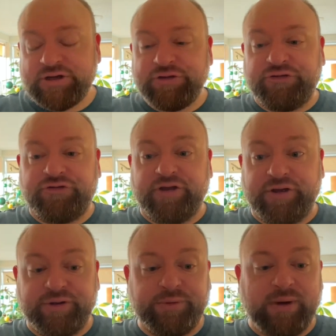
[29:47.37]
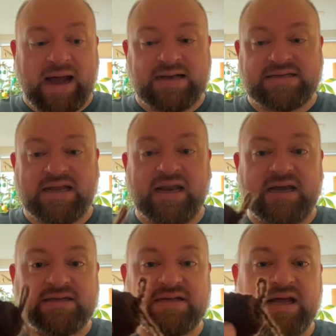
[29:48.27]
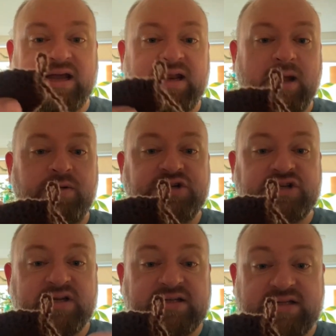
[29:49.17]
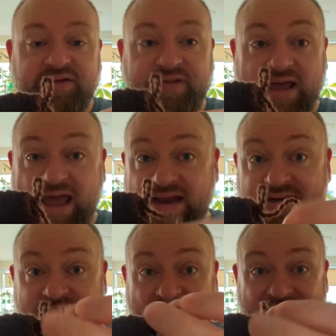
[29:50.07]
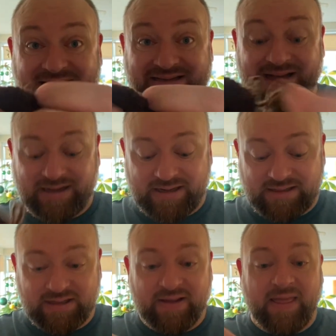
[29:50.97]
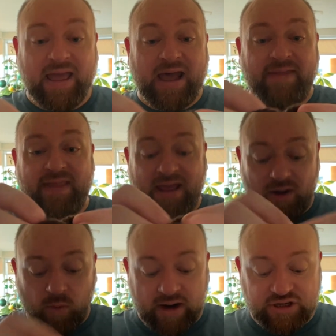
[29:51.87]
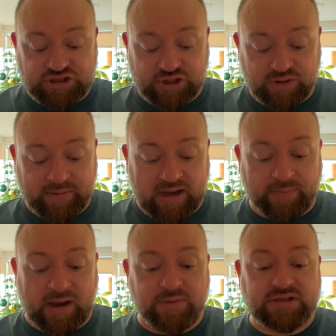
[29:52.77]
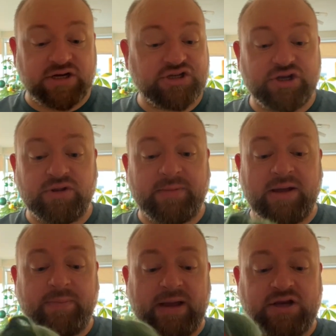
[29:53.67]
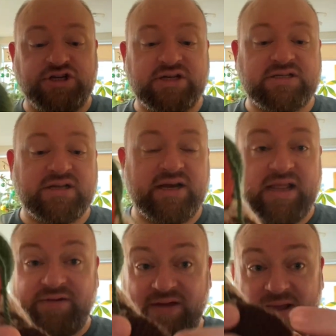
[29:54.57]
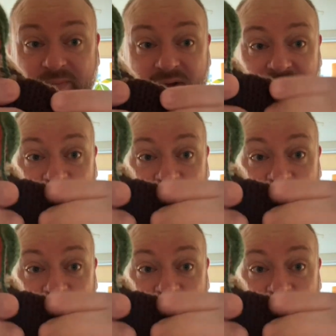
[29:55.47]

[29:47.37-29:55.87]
so as at last night, I was just gonna stuff that end inside and then when I sew them up, I was gonna sew them up and just leave him